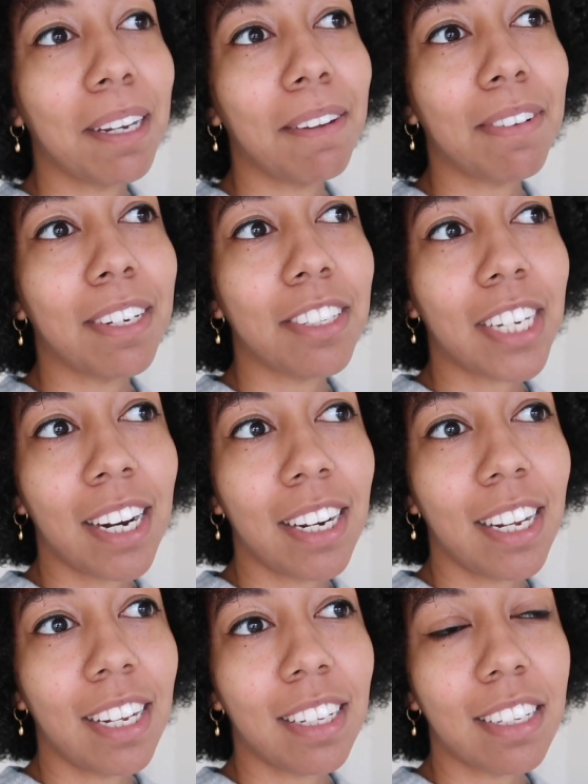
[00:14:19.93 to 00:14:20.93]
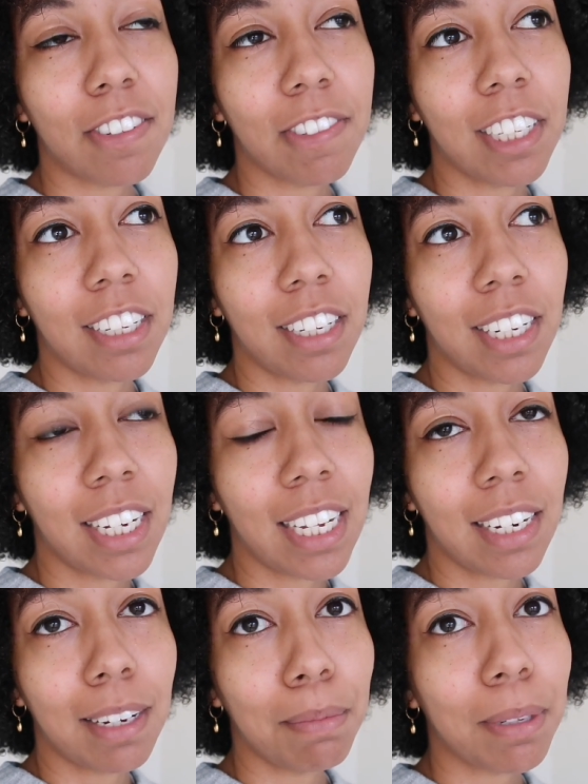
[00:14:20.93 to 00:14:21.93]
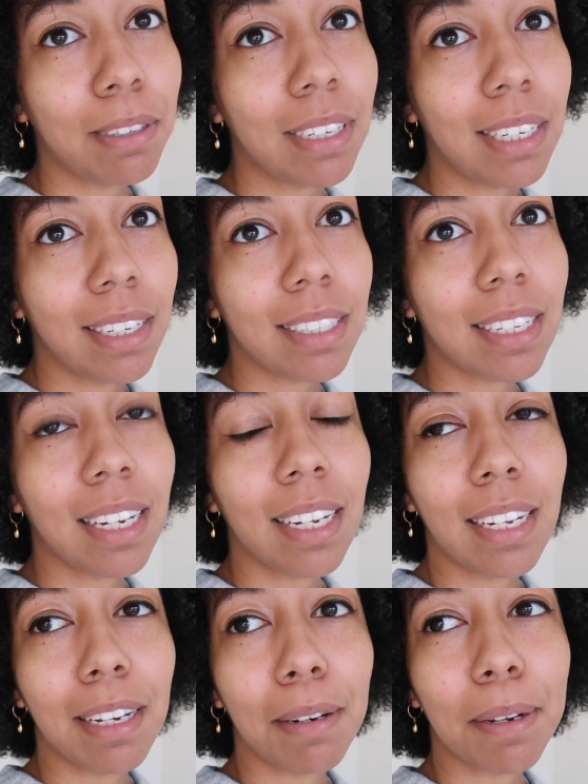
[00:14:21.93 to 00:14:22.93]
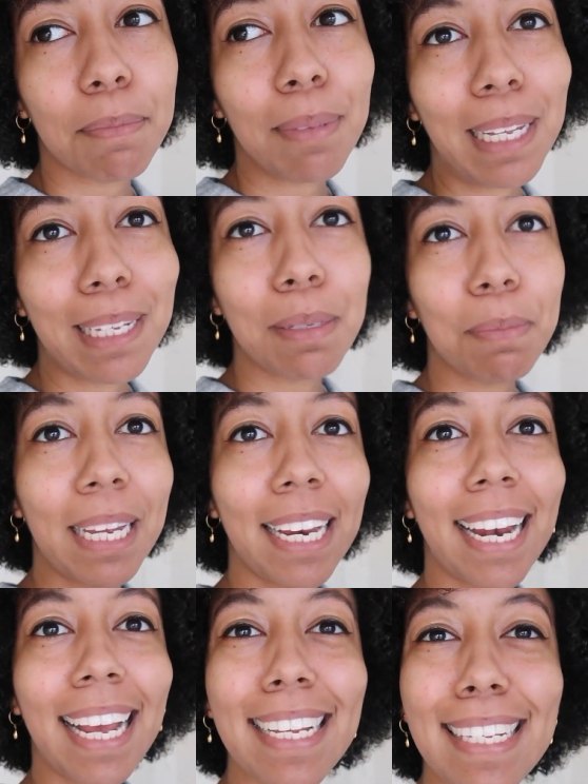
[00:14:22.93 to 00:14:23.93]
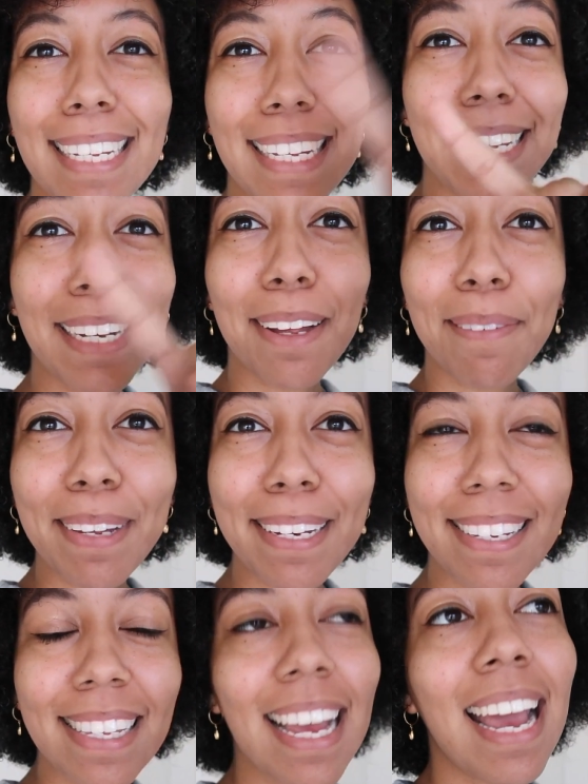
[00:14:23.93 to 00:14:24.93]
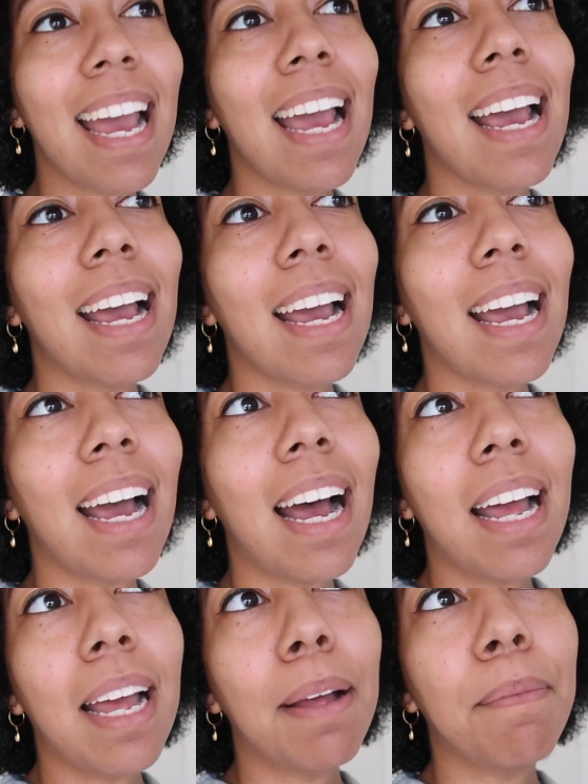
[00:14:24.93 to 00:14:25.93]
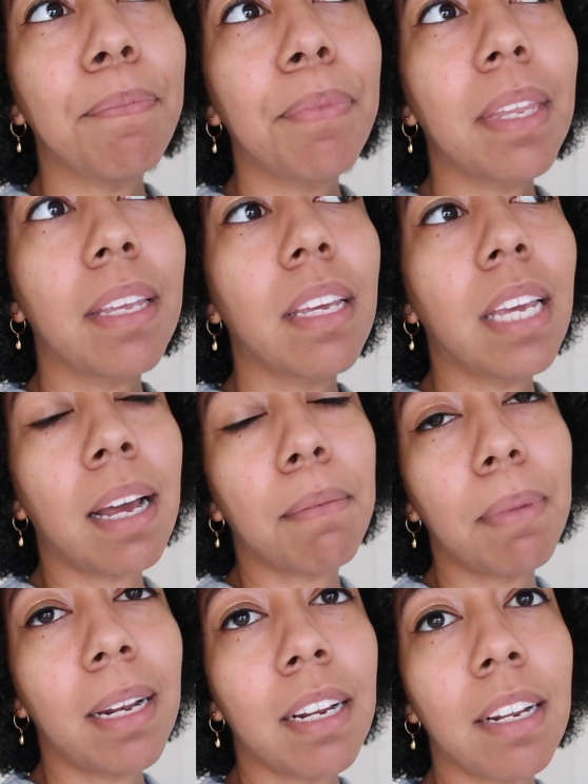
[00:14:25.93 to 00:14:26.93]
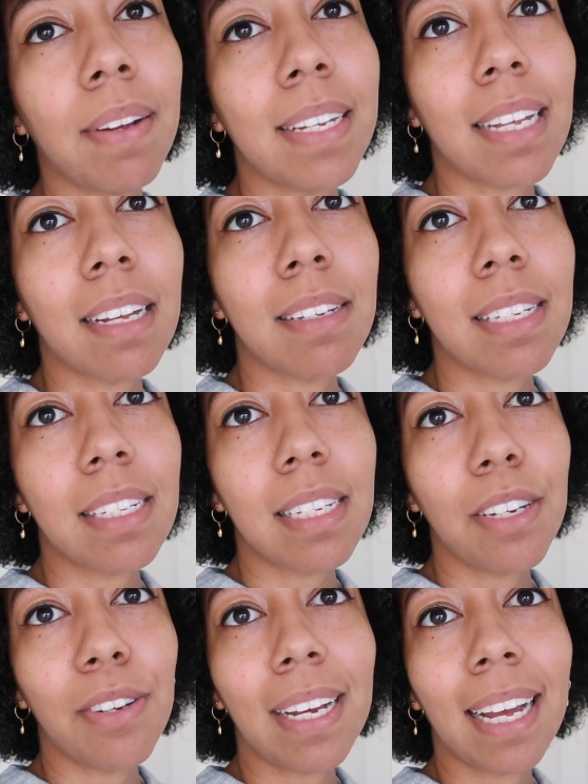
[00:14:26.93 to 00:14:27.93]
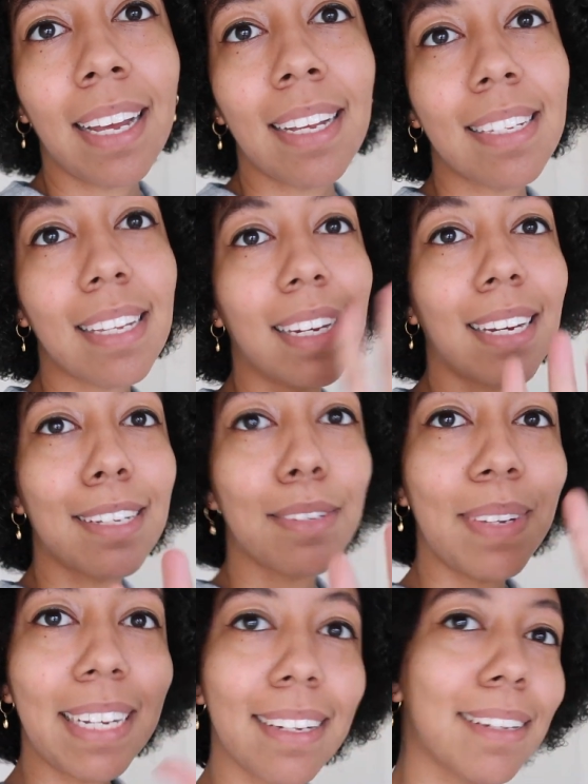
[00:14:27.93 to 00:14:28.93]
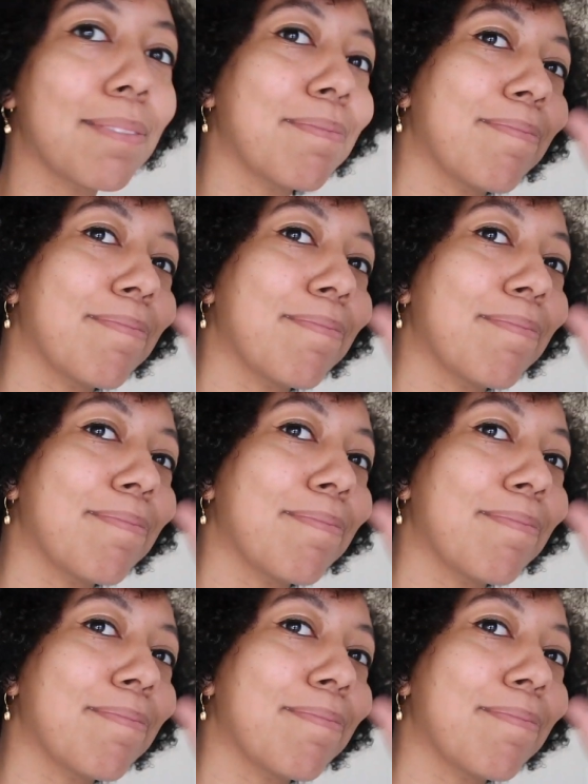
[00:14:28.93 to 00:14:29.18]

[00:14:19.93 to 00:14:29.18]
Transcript: gonna finish editing this vlog and upload it, and please be nice in the comments. Yeah, but anyways, I'll see you guys next week,